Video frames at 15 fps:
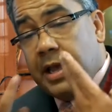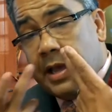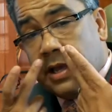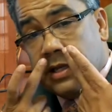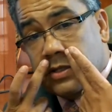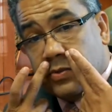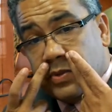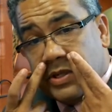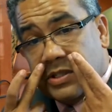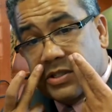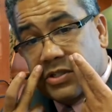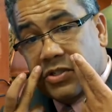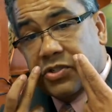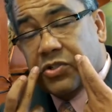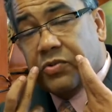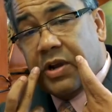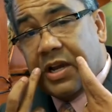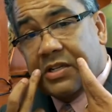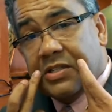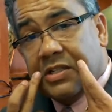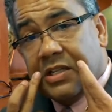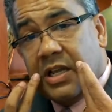Hence we get the
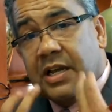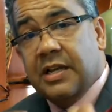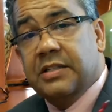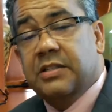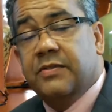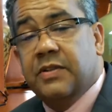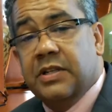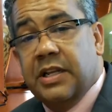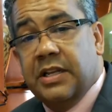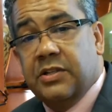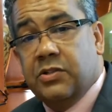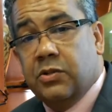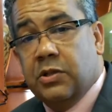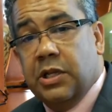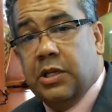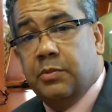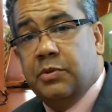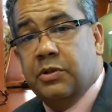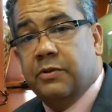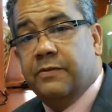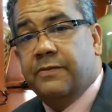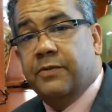distraction lines of the
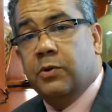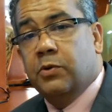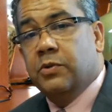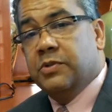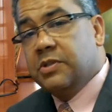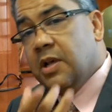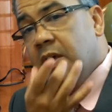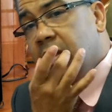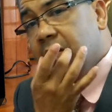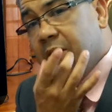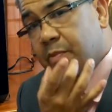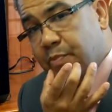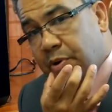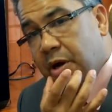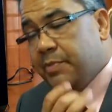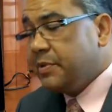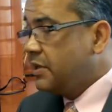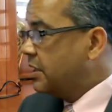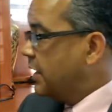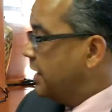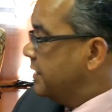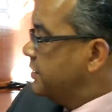nasolabial folds, the puppet
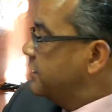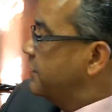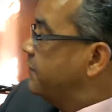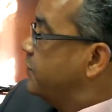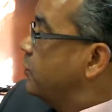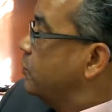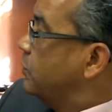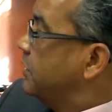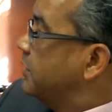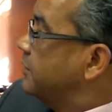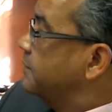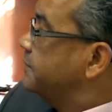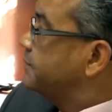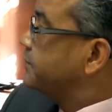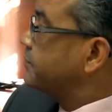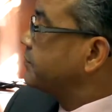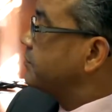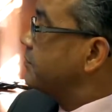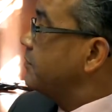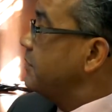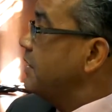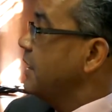lines, if you will.
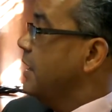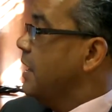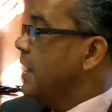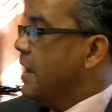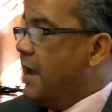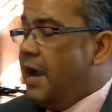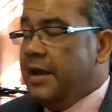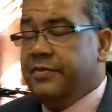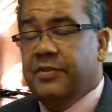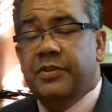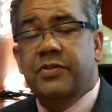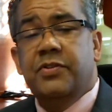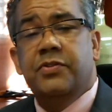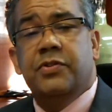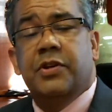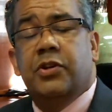And this is a